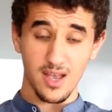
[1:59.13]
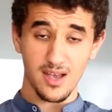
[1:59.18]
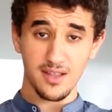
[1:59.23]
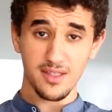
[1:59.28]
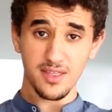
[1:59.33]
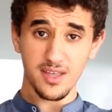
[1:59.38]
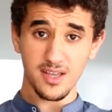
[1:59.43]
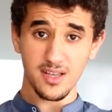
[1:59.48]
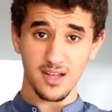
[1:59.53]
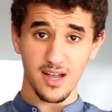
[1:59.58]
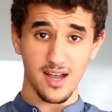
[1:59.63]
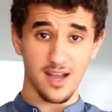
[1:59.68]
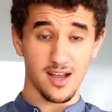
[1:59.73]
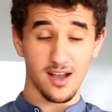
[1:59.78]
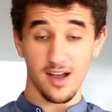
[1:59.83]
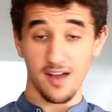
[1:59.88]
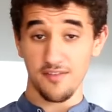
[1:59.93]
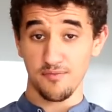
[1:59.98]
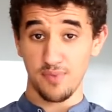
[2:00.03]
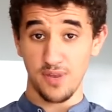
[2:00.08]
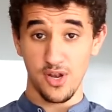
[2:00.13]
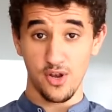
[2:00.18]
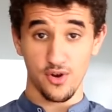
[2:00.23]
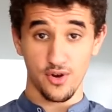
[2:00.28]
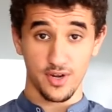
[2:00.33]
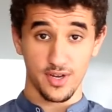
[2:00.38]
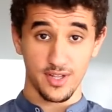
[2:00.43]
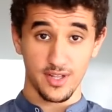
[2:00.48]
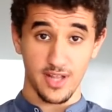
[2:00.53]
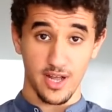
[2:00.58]
I think uh, I've been
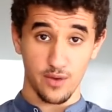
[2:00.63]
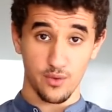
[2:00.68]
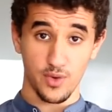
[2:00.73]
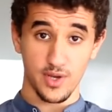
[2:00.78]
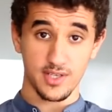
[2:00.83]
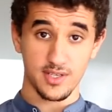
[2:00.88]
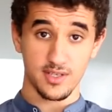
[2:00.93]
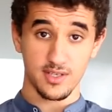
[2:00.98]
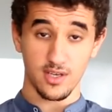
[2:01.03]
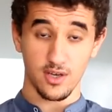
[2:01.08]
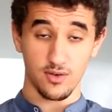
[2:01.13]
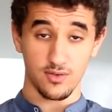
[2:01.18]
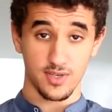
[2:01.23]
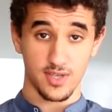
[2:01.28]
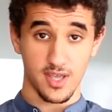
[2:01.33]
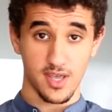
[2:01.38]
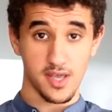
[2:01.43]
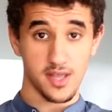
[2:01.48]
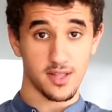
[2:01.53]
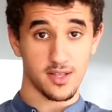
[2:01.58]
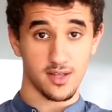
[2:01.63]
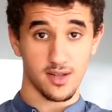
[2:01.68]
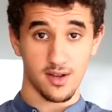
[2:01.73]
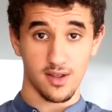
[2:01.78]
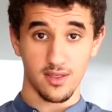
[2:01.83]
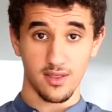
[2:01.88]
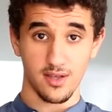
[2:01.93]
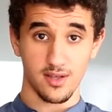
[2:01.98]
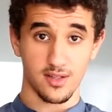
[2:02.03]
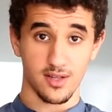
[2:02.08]
learning that way since I was a kid,
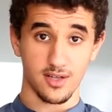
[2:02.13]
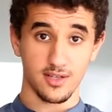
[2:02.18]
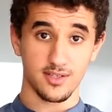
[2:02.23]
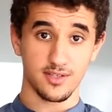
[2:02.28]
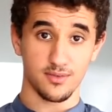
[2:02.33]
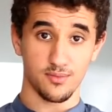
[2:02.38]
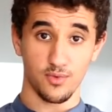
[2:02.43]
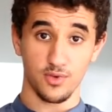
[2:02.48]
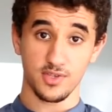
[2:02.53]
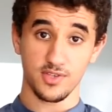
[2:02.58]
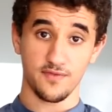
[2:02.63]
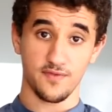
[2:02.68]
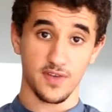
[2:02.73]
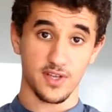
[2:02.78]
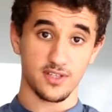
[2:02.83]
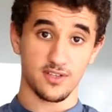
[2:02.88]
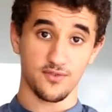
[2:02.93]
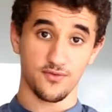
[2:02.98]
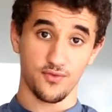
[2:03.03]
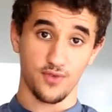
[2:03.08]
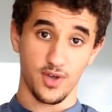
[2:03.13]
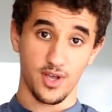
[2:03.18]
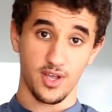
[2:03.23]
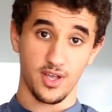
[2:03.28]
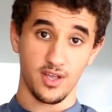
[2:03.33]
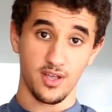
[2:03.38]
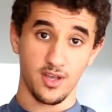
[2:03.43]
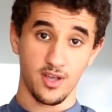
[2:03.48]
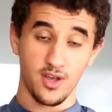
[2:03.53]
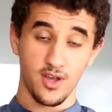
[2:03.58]
and I think that's the most effective way